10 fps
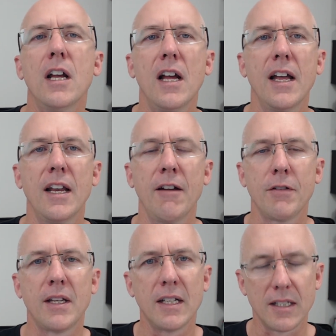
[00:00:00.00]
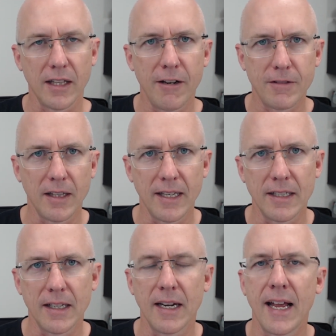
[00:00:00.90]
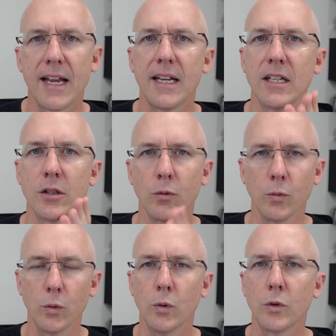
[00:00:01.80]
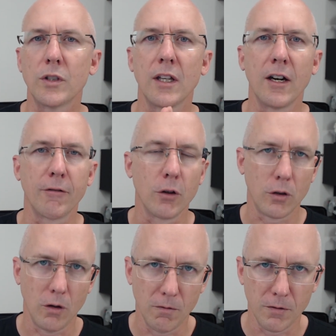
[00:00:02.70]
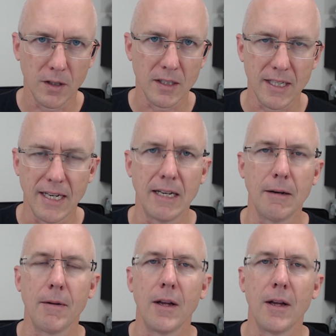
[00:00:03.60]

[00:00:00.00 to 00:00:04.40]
and everything that's left at the end of the day is the rules that I've got confidence in.